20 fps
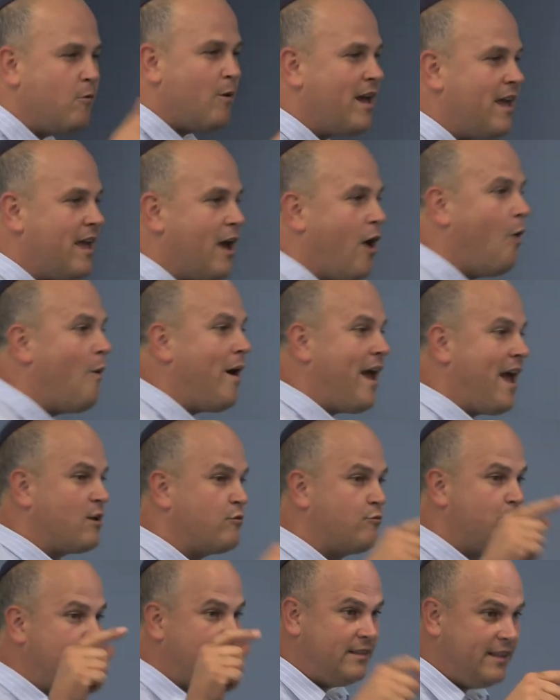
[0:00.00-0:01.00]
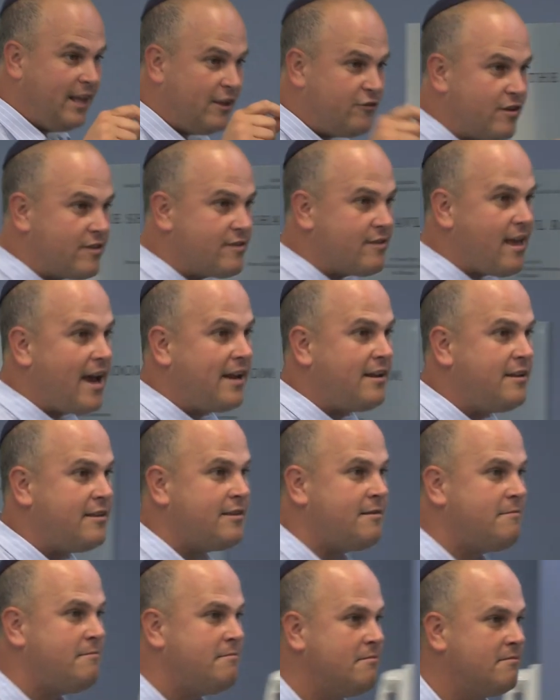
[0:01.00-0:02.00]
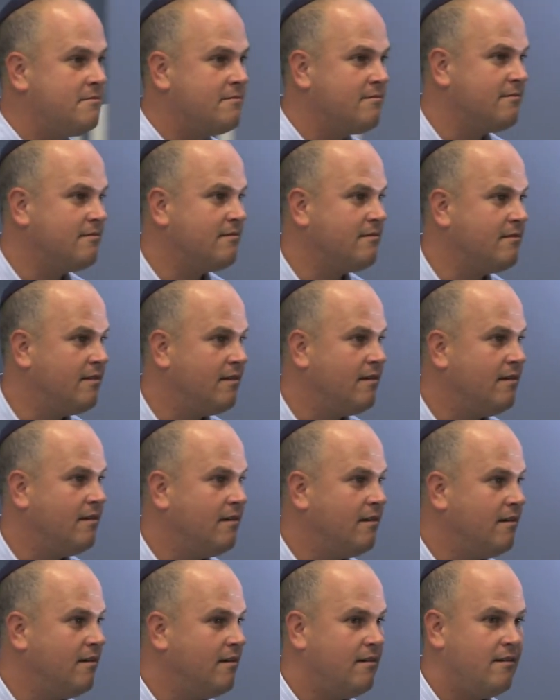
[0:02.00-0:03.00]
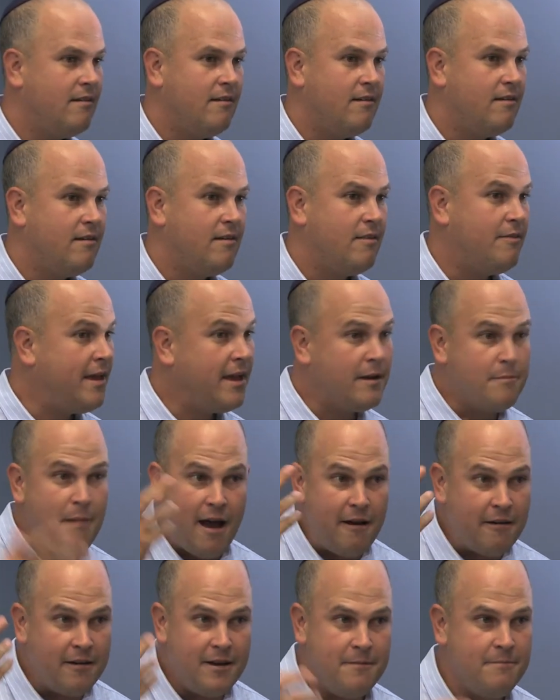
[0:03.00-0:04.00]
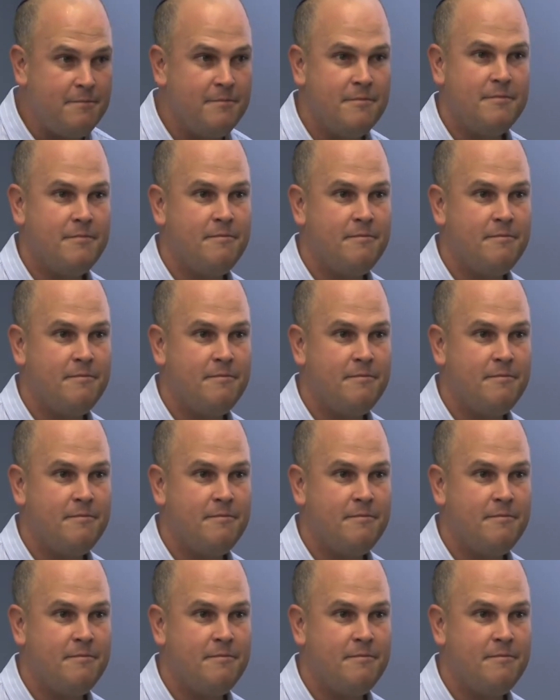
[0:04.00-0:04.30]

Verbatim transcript: way, oh, and religious Zionism, they admired him,